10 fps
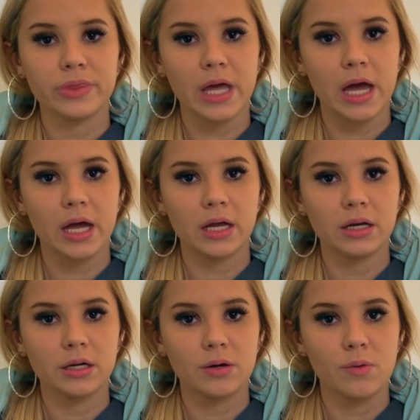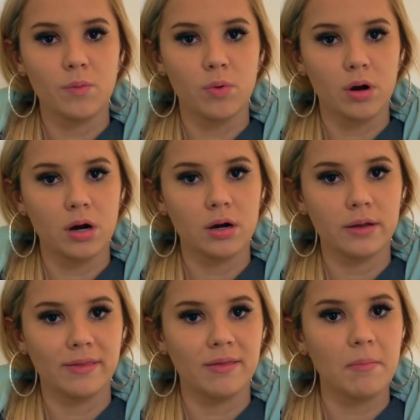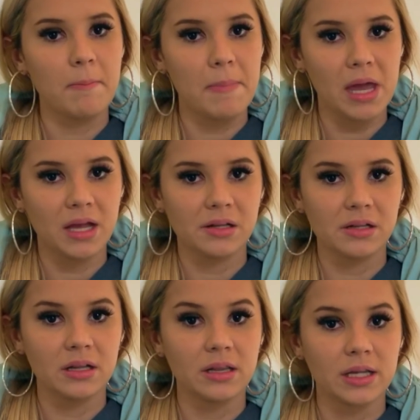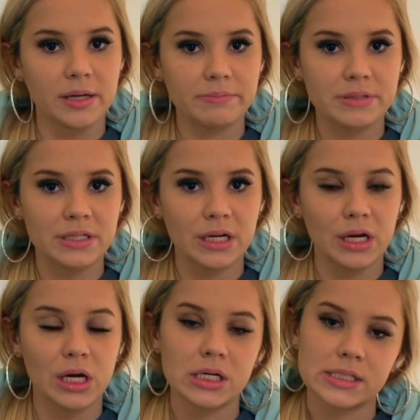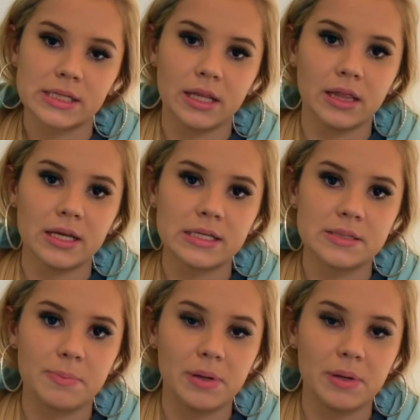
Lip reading: that we're the main lip syncers in this